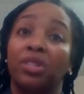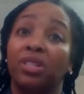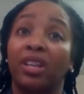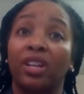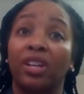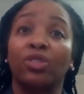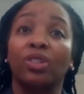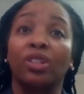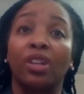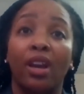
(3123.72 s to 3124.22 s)

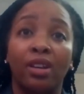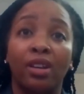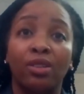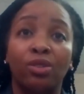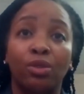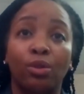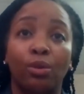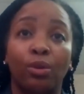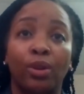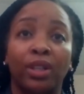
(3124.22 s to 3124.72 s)
procession
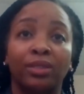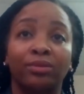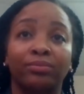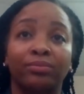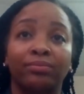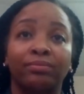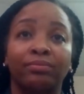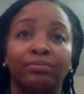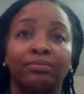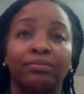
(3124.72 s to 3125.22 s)
escort.
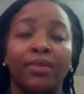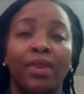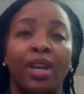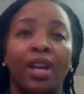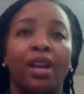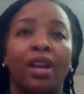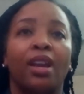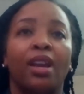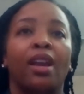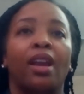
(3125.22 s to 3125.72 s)

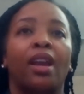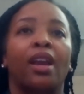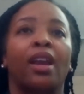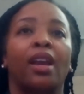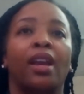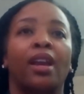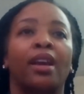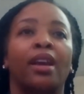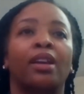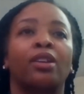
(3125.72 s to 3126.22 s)

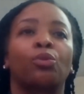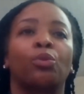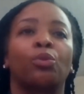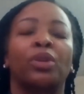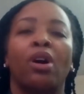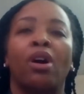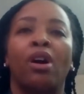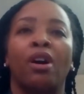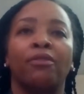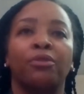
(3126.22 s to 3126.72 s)
And
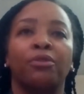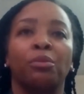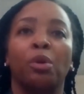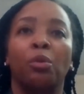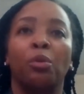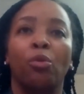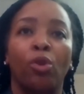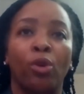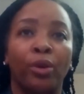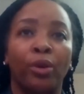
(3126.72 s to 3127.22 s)
we offer
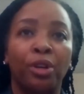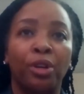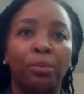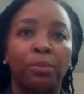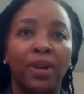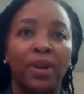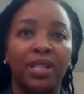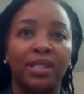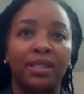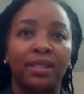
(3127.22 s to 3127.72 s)
memorial
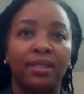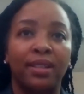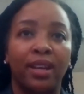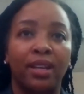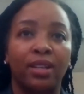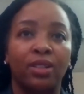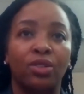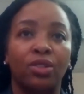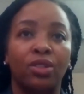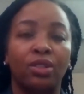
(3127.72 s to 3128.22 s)

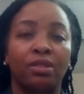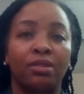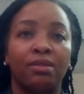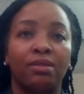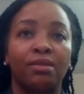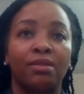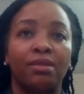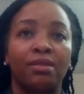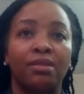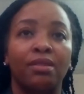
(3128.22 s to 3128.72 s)

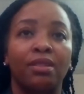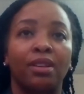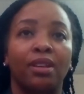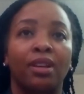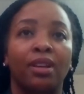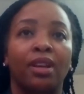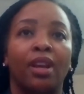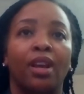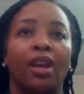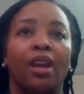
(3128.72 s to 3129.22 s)
presentations.
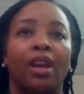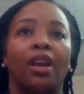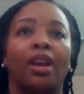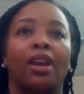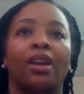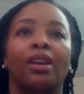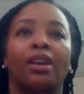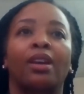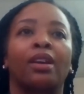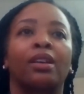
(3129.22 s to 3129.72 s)

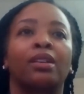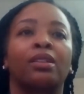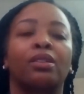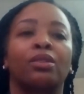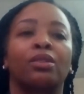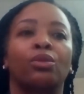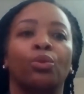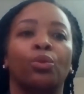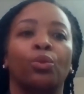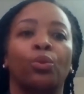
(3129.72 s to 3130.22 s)

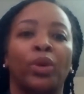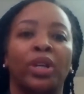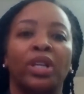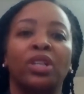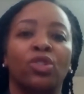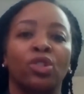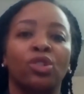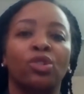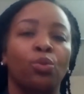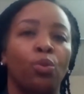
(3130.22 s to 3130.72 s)
And
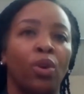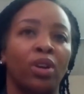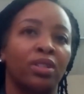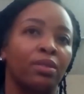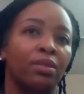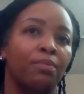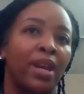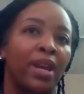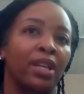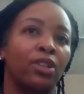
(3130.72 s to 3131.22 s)
we just
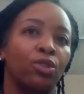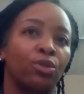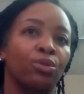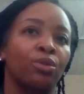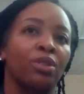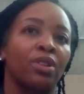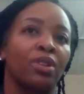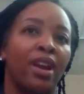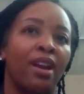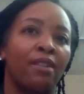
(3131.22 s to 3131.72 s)
want to make
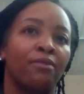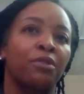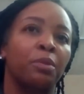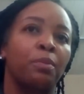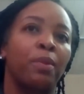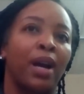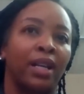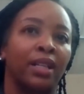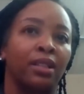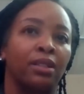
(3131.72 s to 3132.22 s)
sure
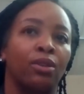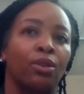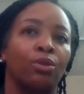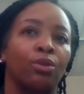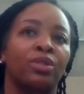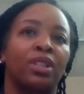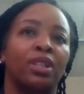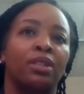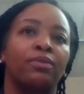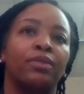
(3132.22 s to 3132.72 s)
everybody
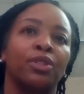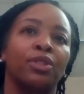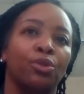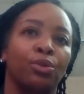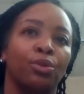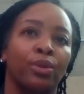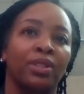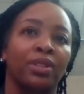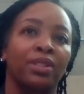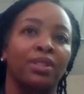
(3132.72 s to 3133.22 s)
knows, even
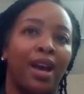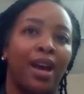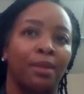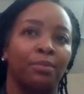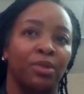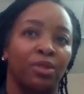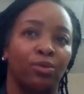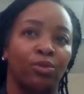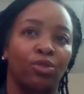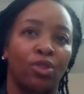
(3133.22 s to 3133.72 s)
during
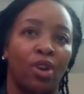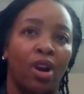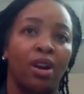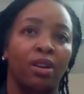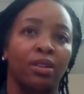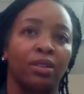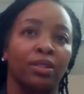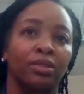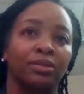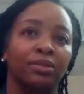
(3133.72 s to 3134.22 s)
times of
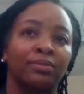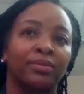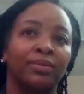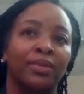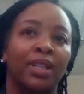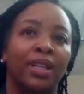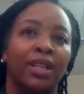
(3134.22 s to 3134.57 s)
sorrow,